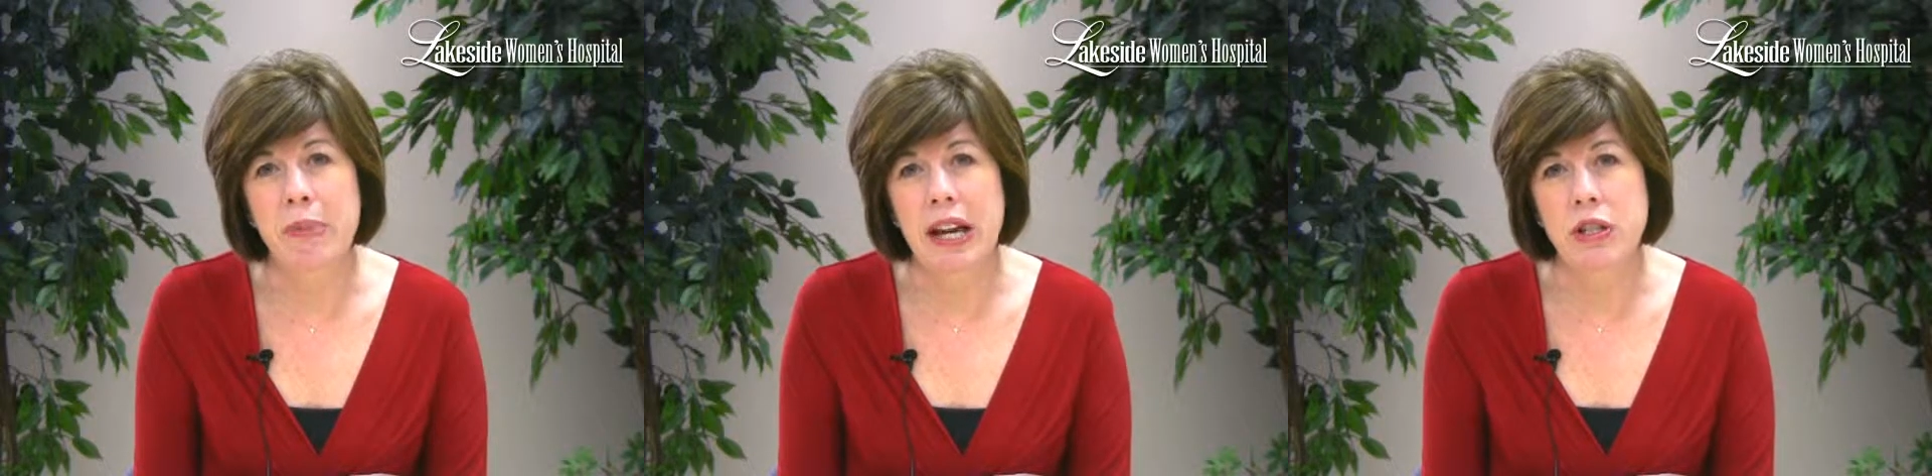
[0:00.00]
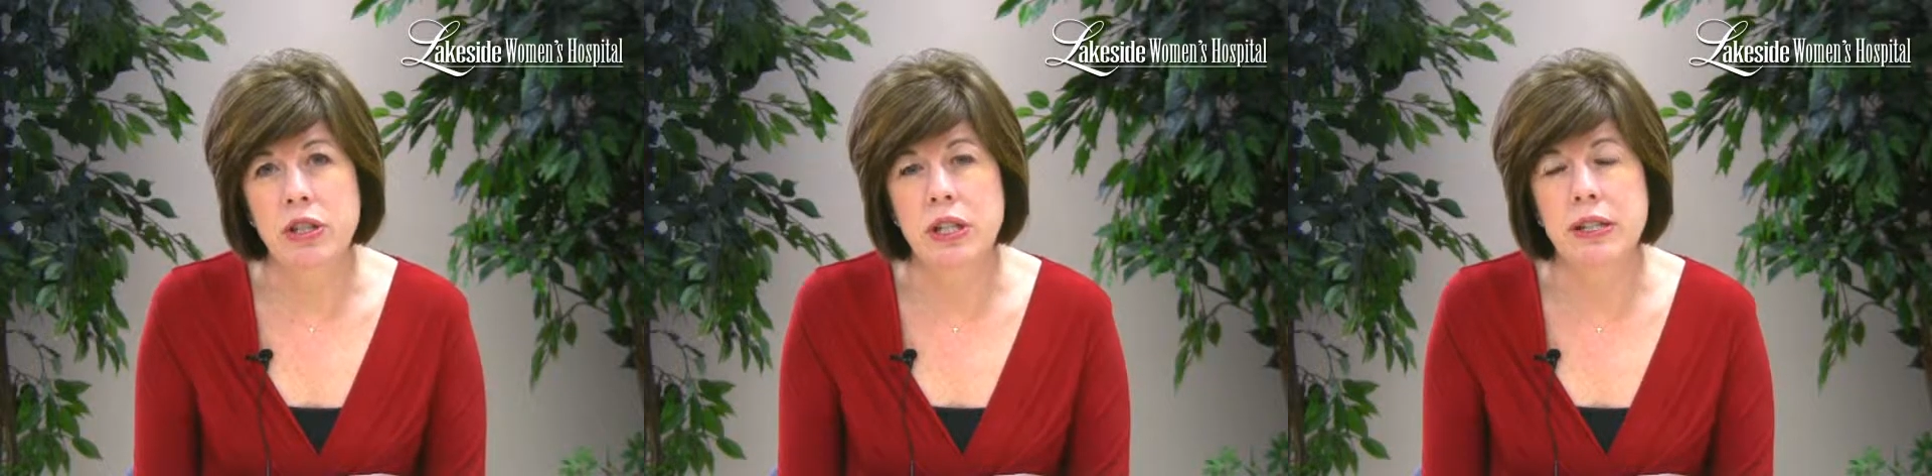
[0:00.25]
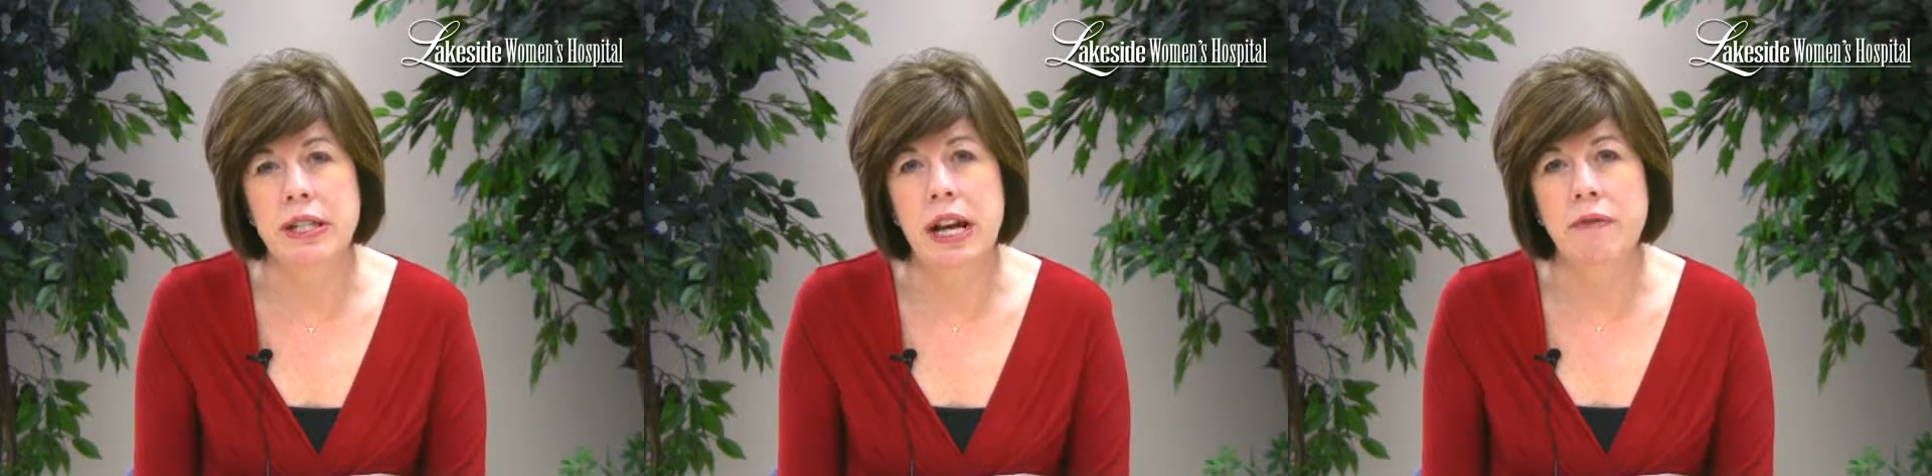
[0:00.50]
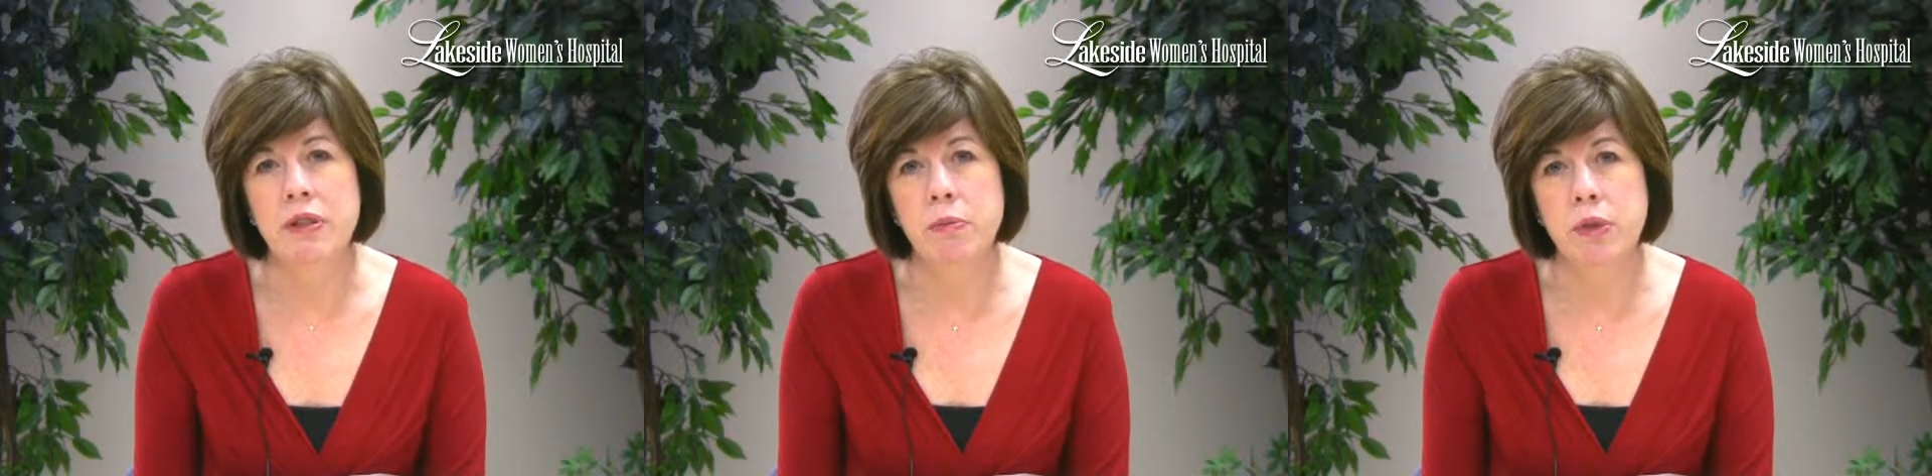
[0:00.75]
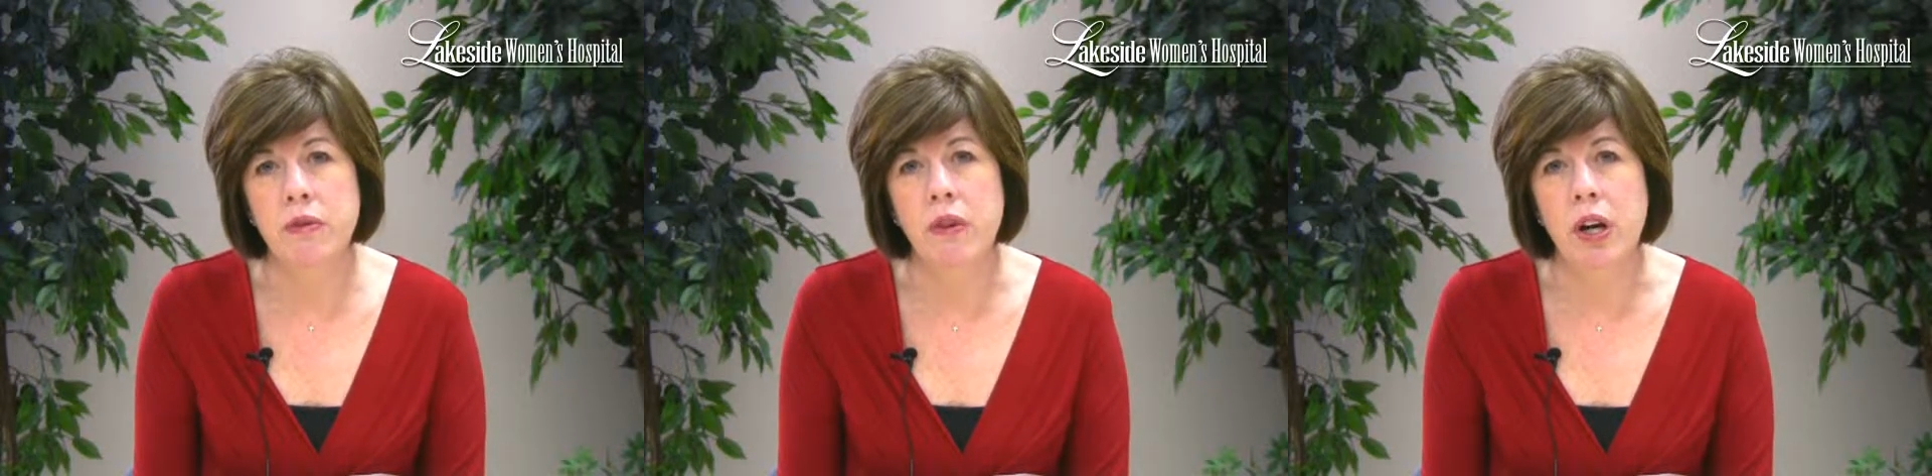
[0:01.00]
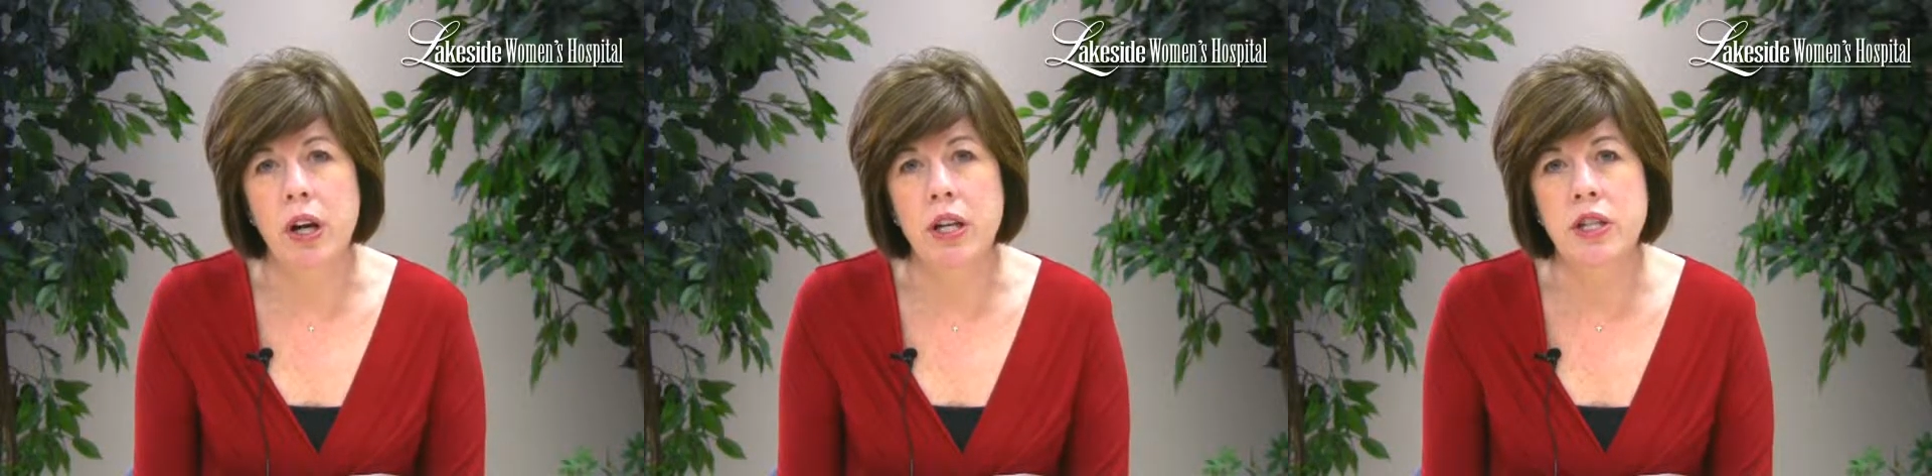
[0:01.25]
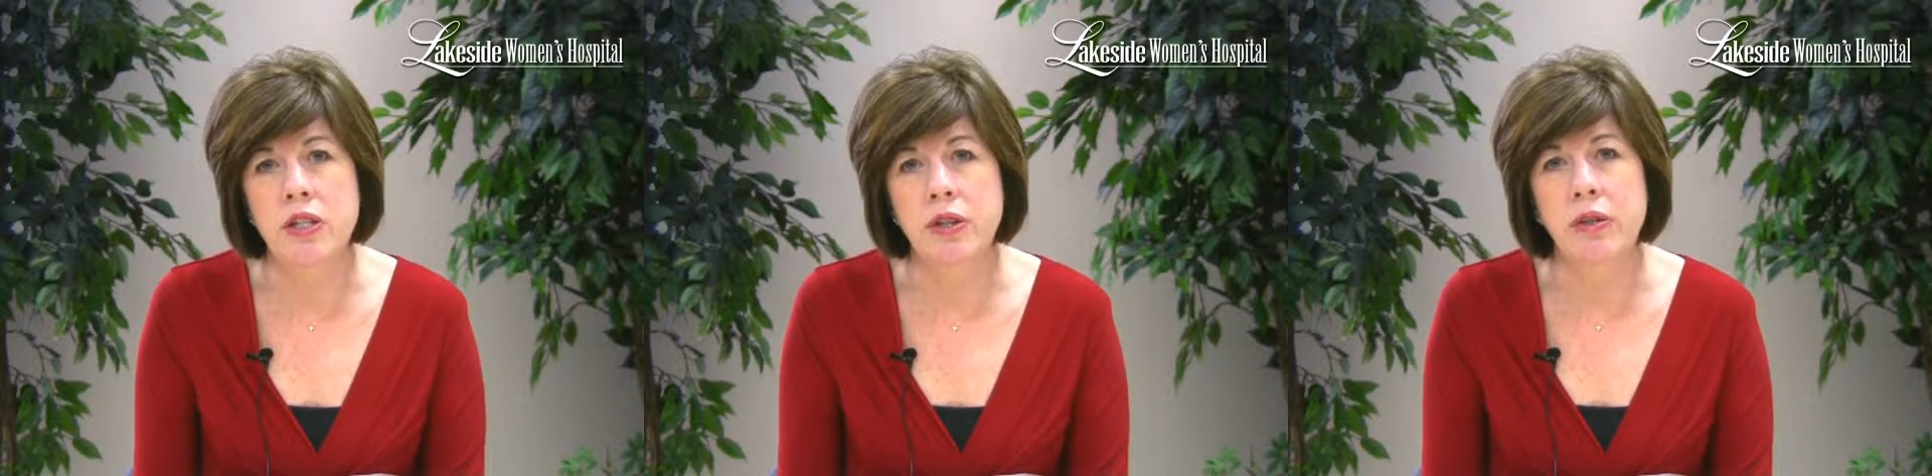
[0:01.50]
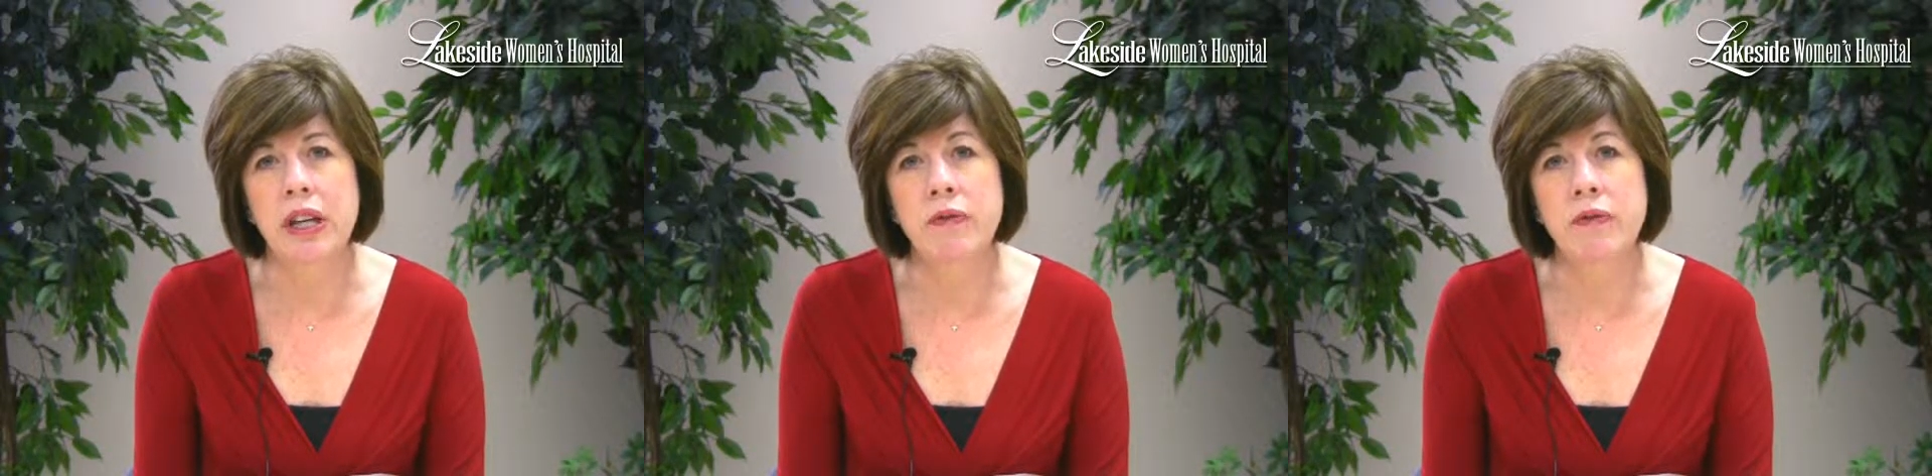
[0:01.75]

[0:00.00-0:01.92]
of patients have to move on to